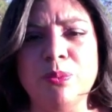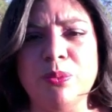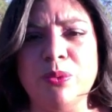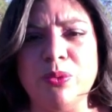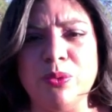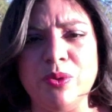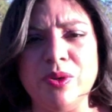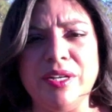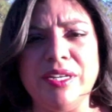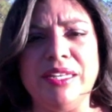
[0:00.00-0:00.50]

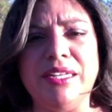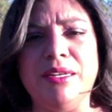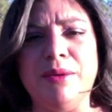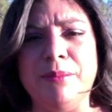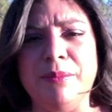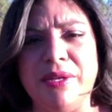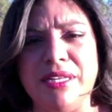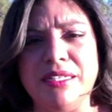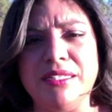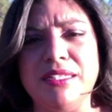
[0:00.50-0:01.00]
pretty
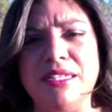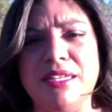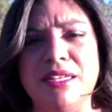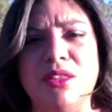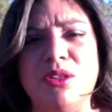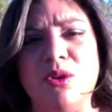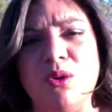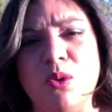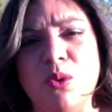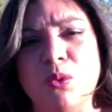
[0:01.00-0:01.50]
amazing in
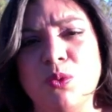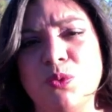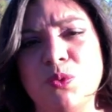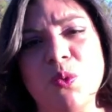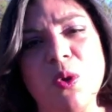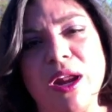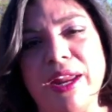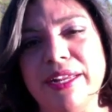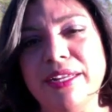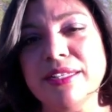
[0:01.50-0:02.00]
their own
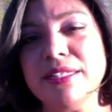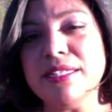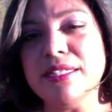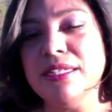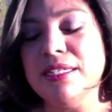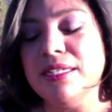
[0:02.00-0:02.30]
right.